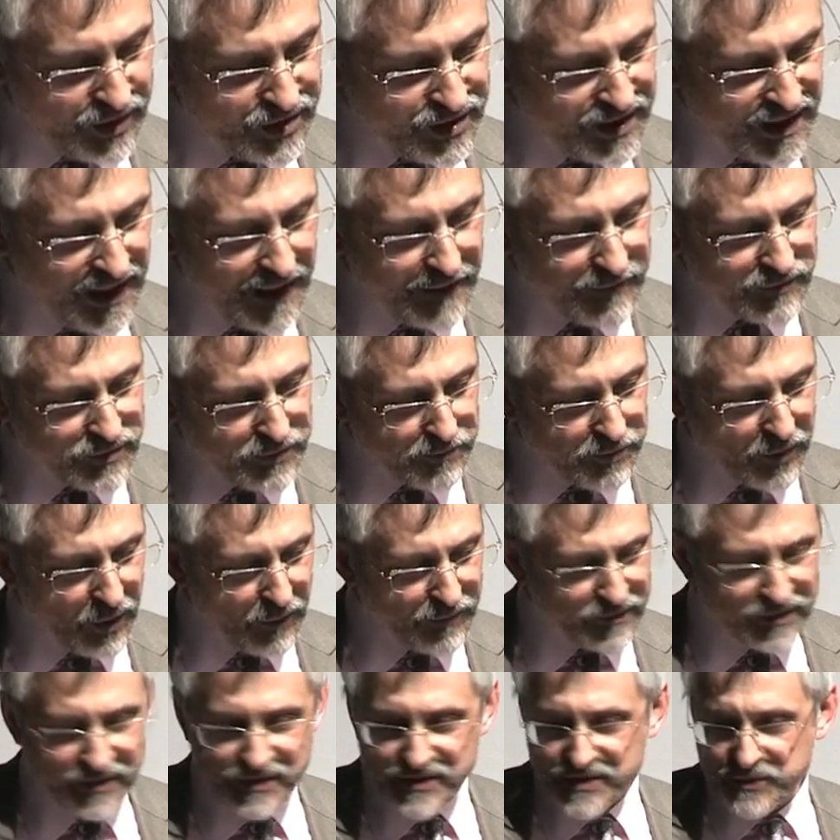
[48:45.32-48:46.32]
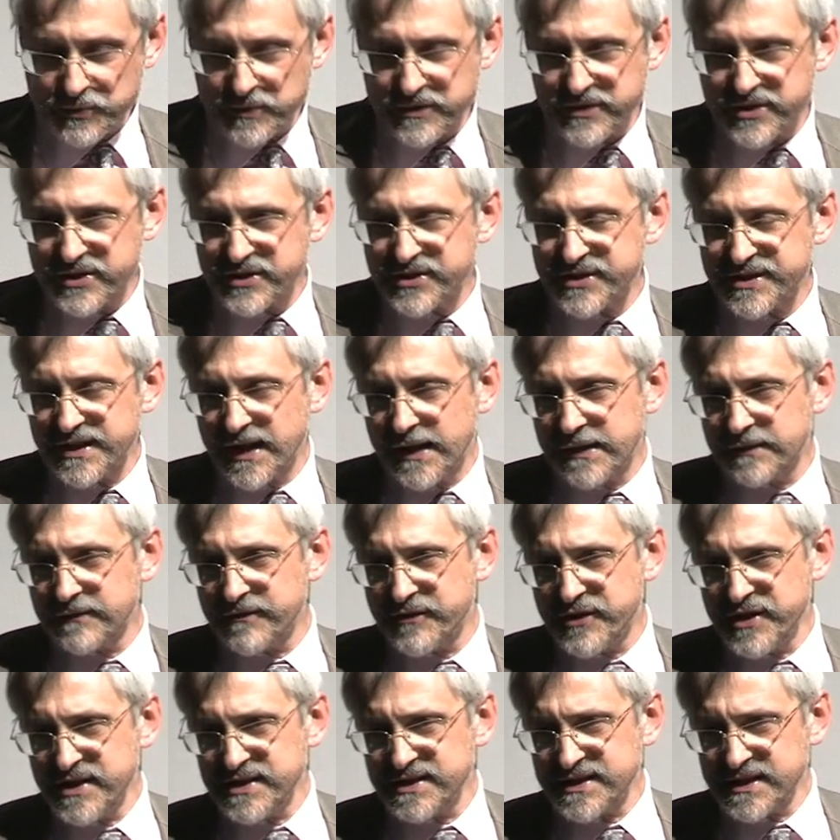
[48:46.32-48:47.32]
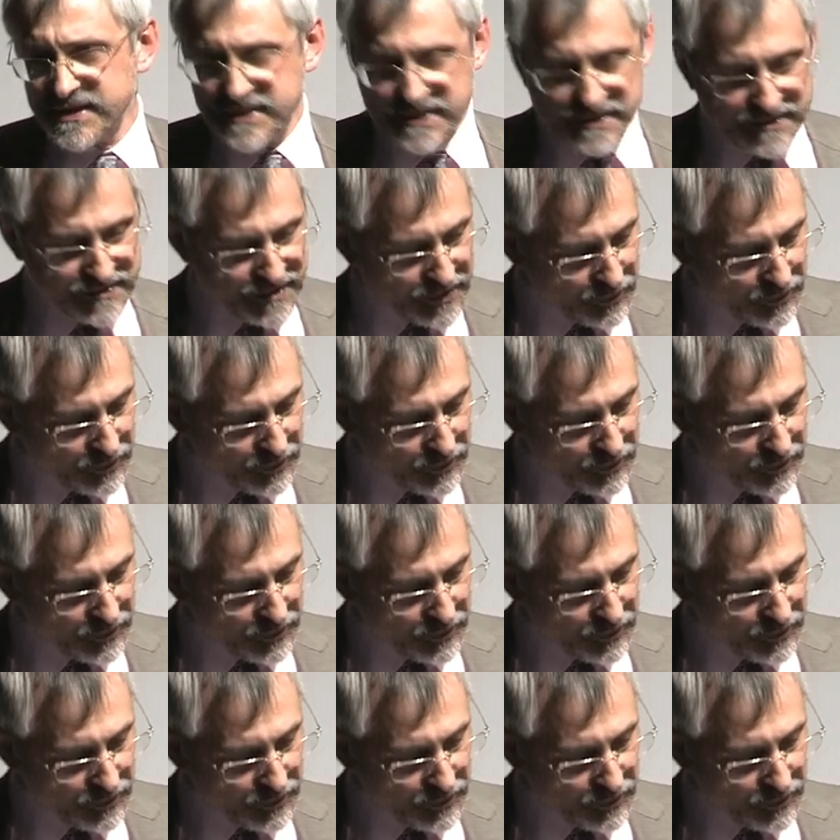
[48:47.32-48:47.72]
which came to prominence with the design of this. This